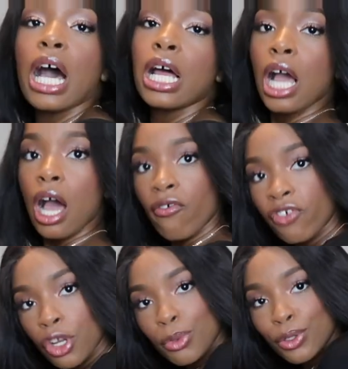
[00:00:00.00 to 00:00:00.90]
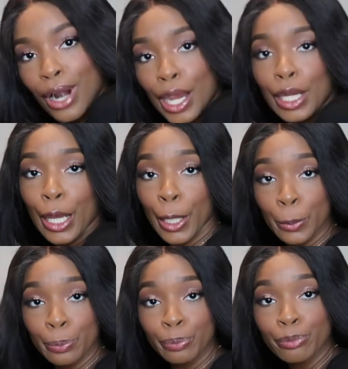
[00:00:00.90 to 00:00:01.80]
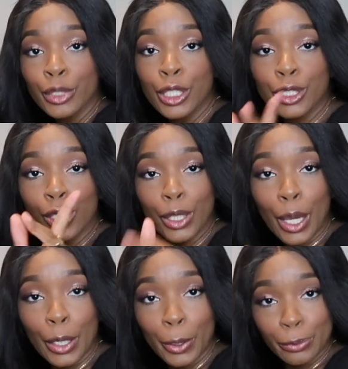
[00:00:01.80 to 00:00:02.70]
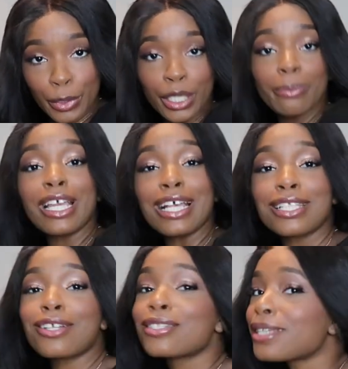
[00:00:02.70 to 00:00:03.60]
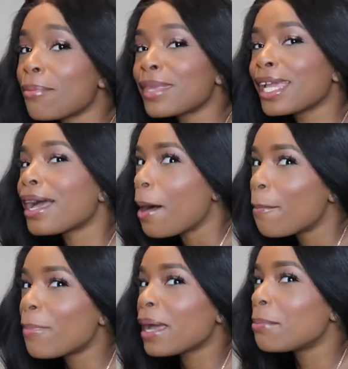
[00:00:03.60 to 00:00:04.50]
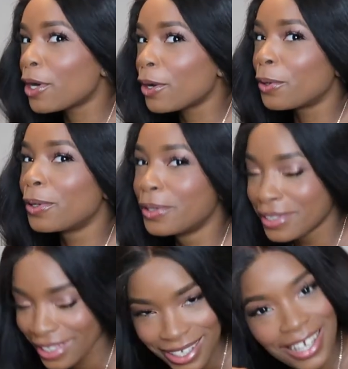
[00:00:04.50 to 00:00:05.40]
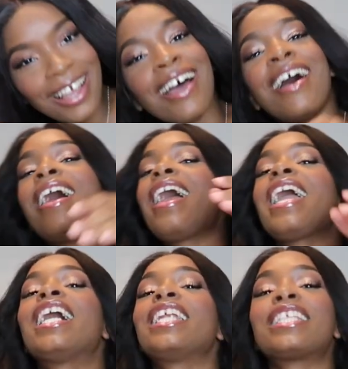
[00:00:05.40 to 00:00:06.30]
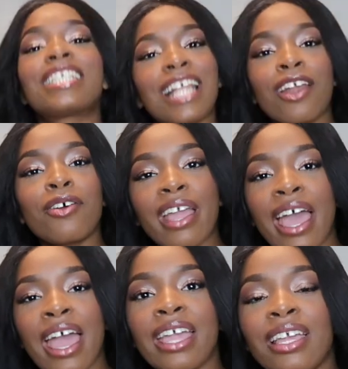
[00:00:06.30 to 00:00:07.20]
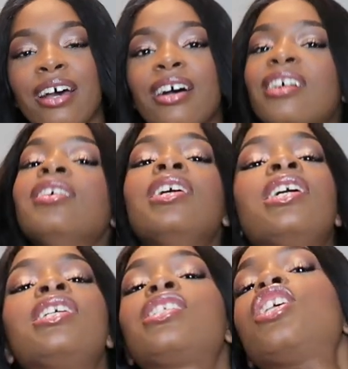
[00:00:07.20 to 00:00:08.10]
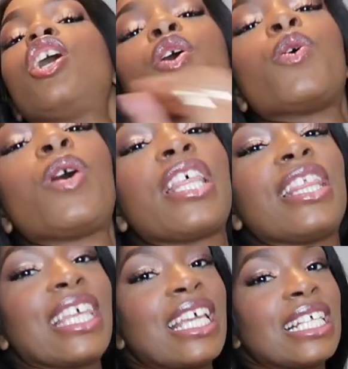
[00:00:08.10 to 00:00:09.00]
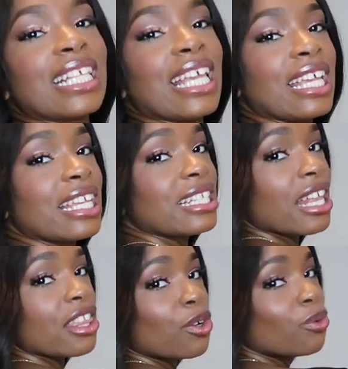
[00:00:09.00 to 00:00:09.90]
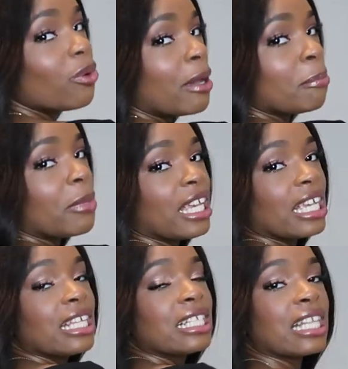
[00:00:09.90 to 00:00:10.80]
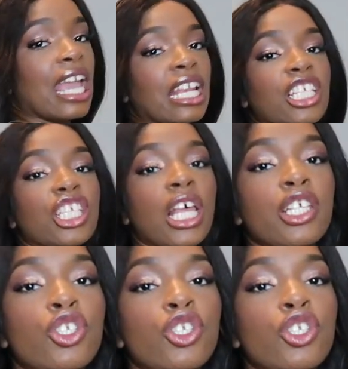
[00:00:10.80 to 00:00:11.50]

uncomfortable right now, so y'all know, because there's something up my butthole and it's not okay. So this is the one piece, and it's like